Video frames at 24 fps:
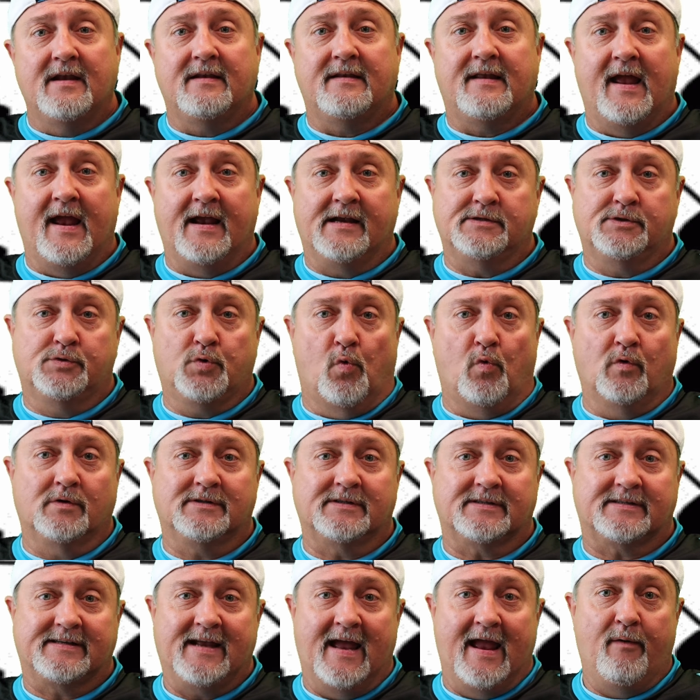take
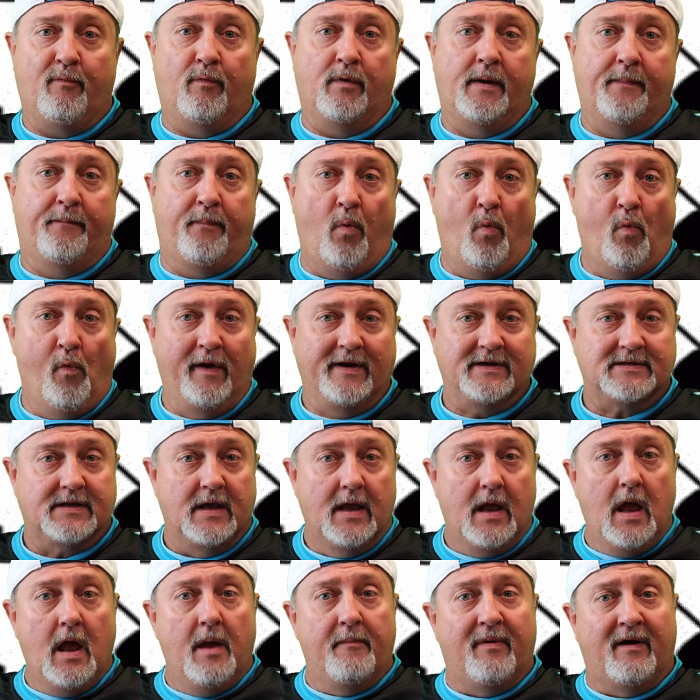Georgia State with the points,
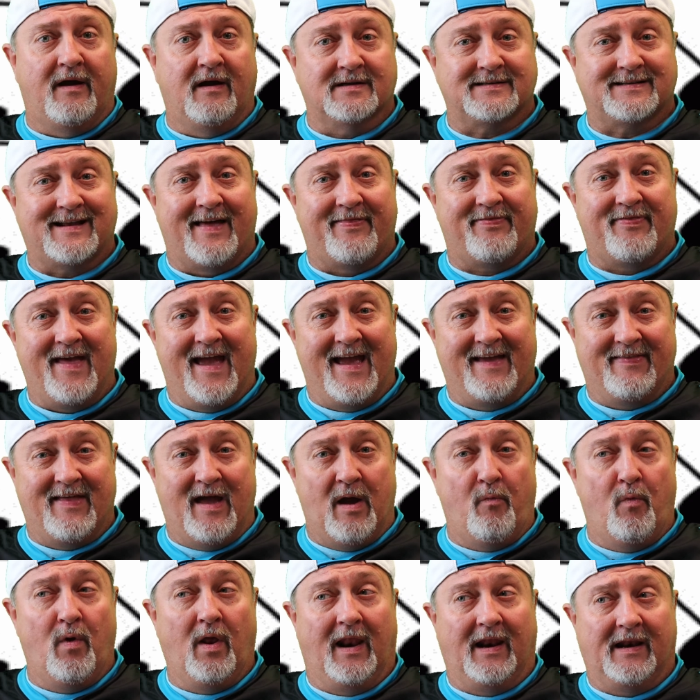because I think
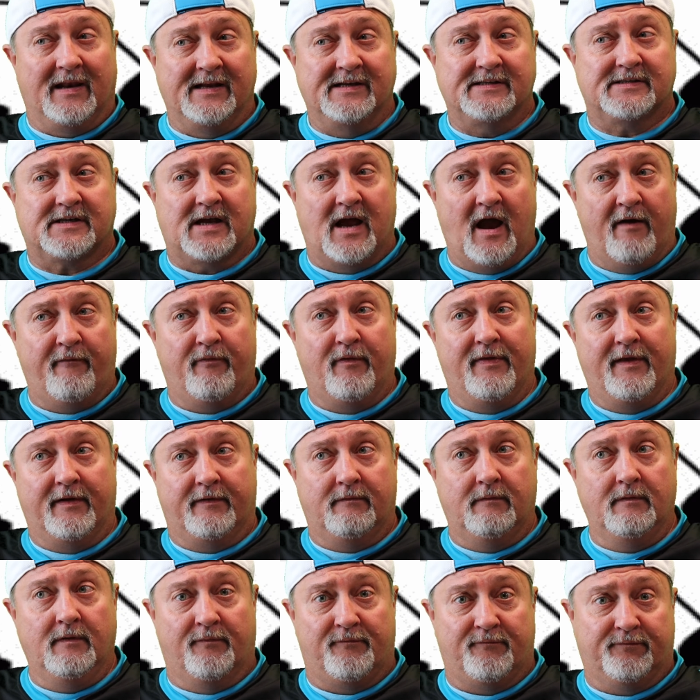they will at least cover the
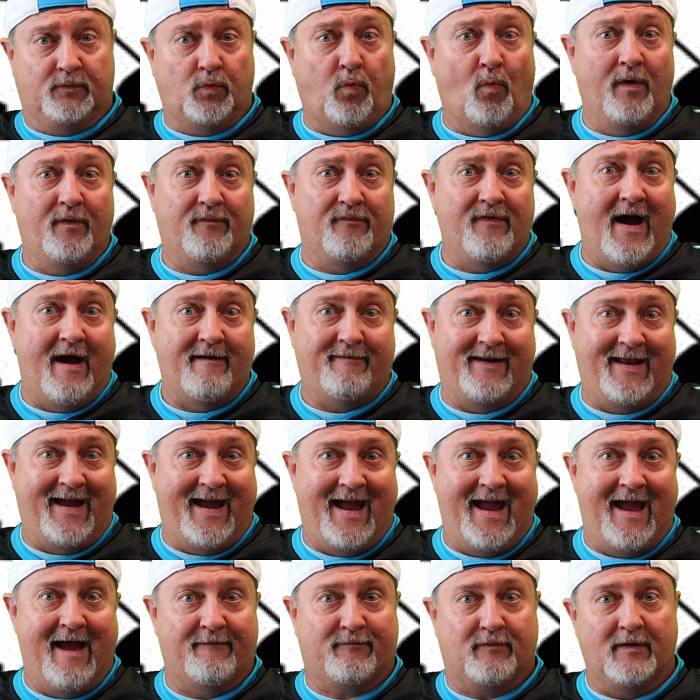
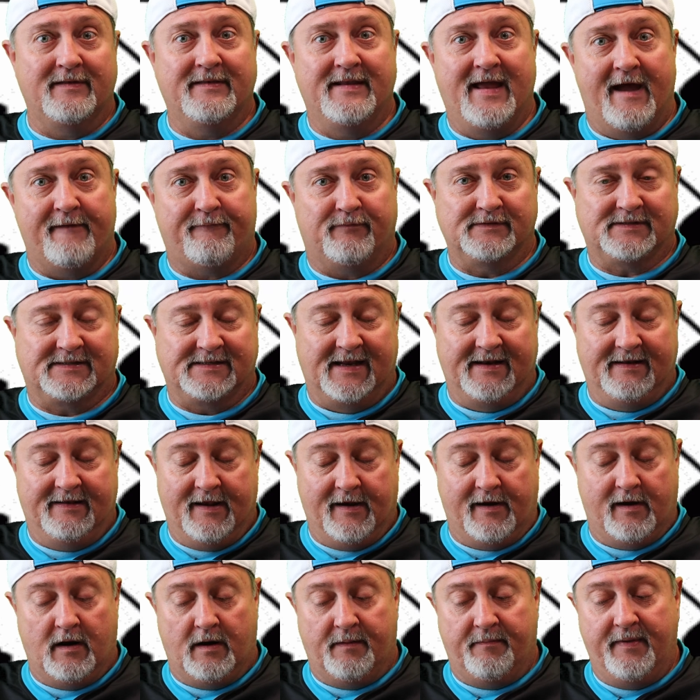25.5 deficit
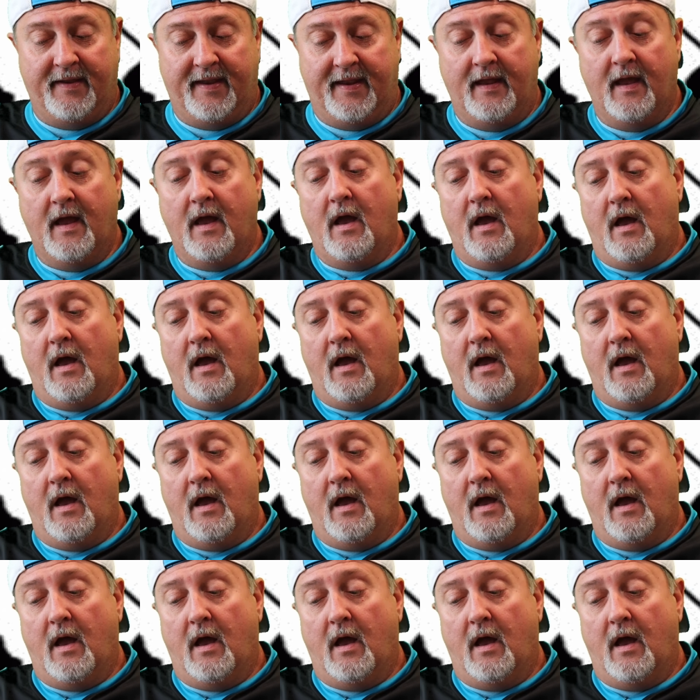they're going to be